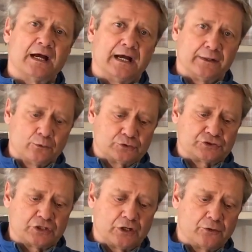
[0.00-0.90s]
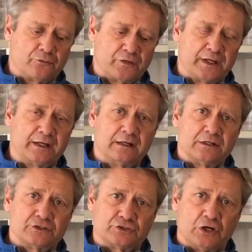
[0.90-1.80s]
and also the
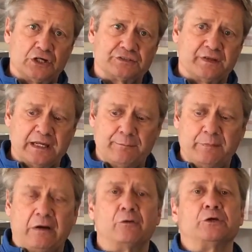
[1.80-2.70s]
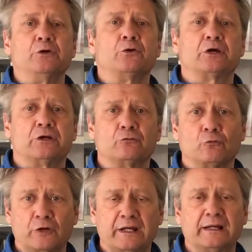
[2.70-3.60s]
size of the hip belt, you can
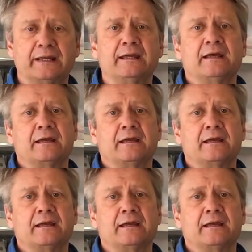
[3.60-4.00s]
really